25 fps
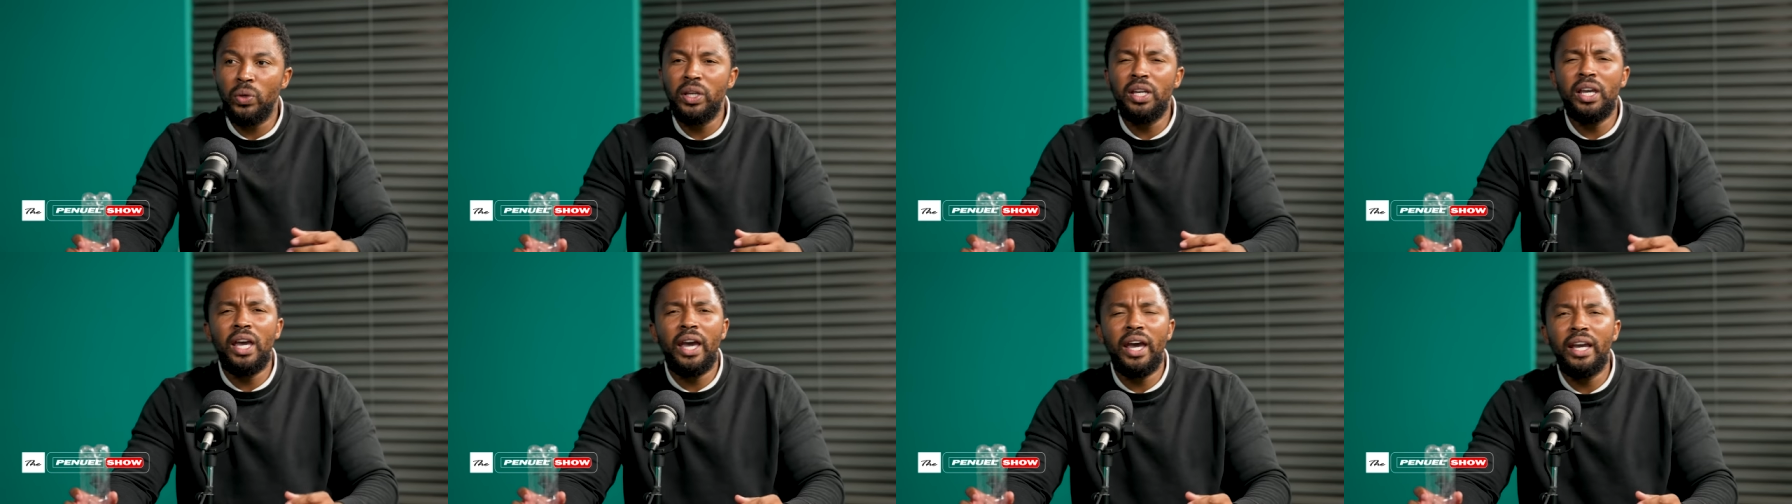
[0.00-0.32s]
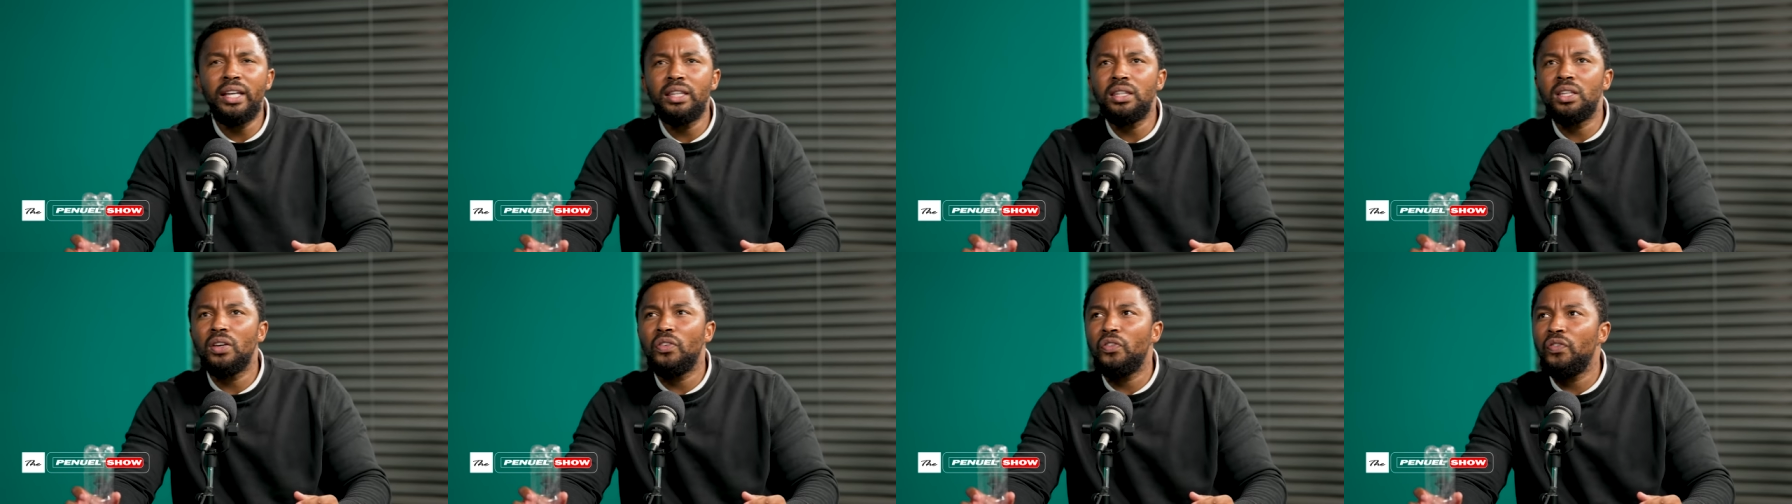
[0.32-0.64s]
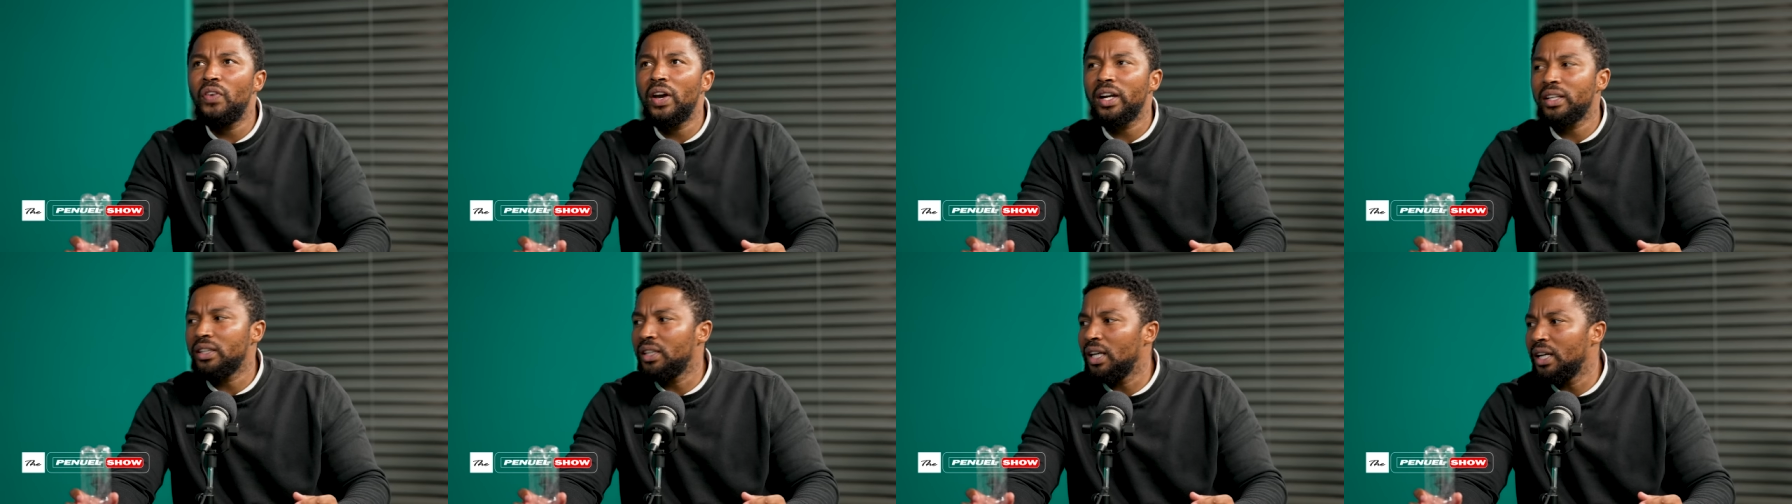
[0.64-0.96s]
We hate the
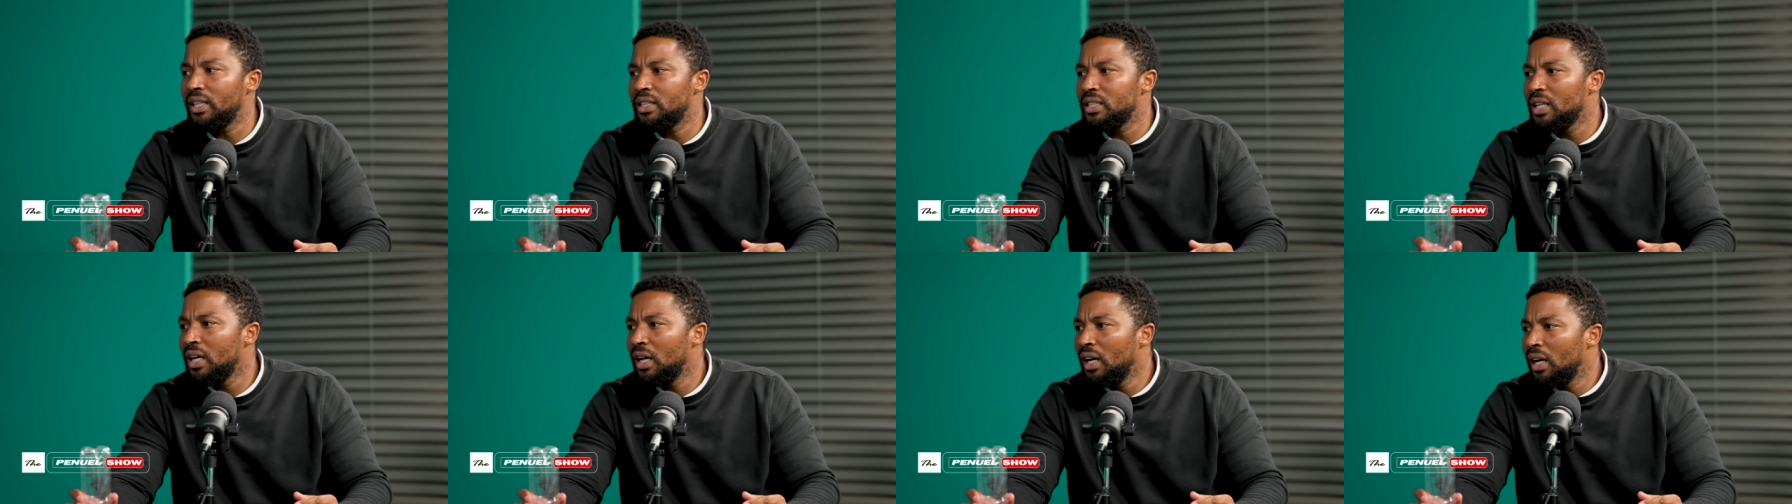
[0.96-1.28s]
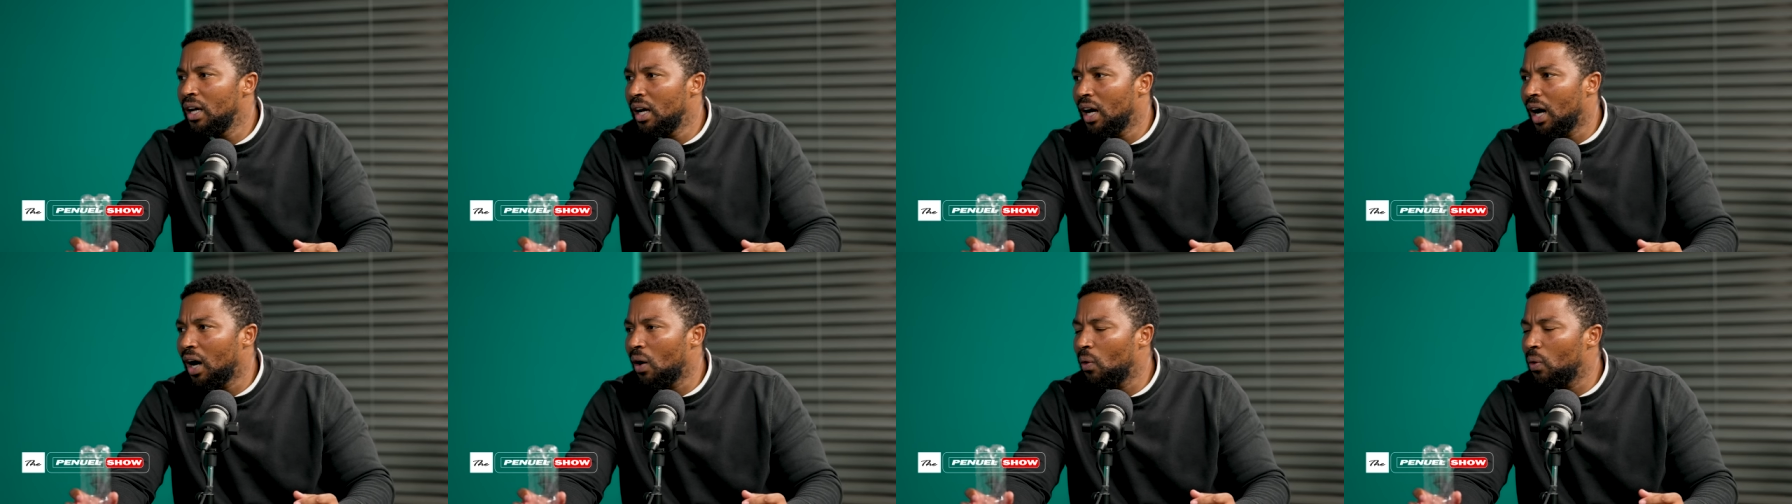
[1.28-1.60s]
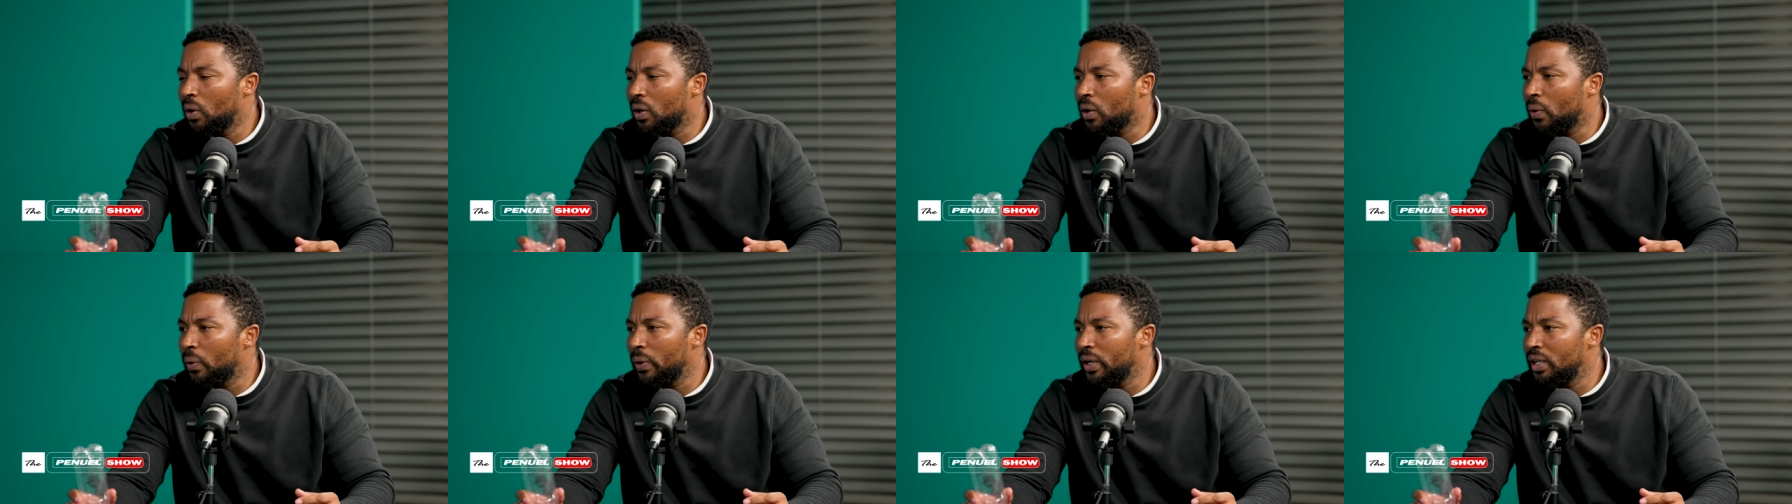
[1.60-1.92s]
fact that
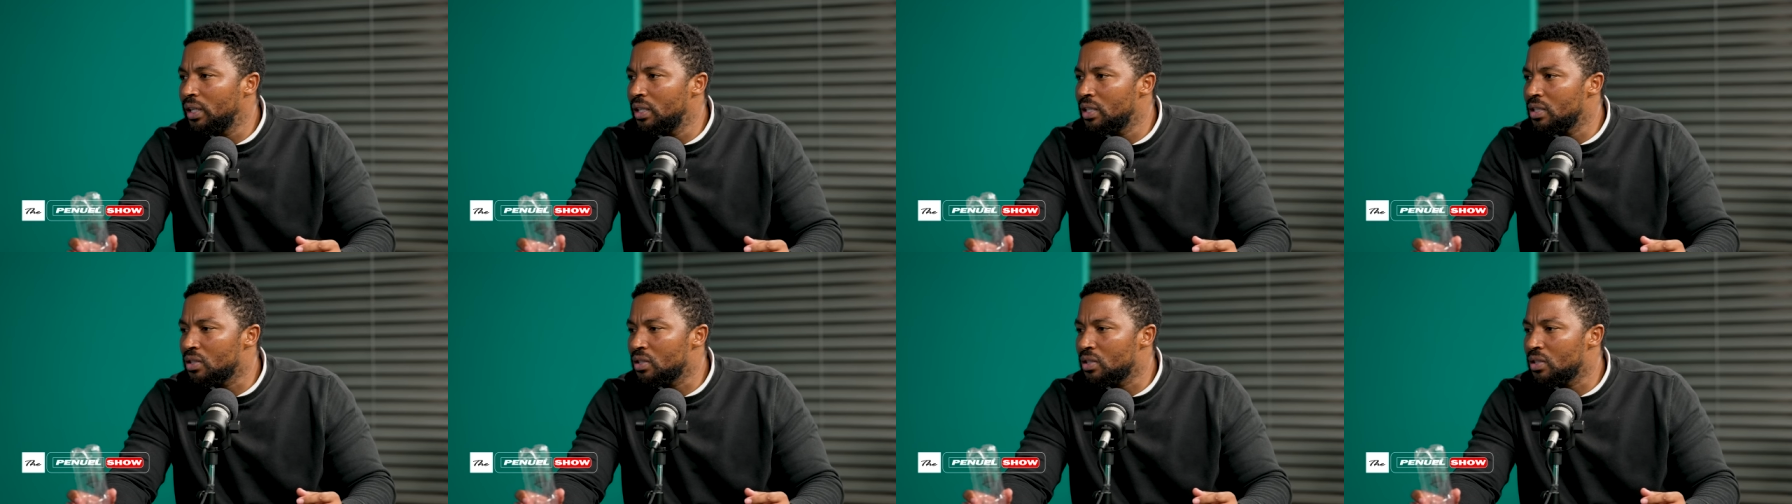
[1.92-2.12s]
our queen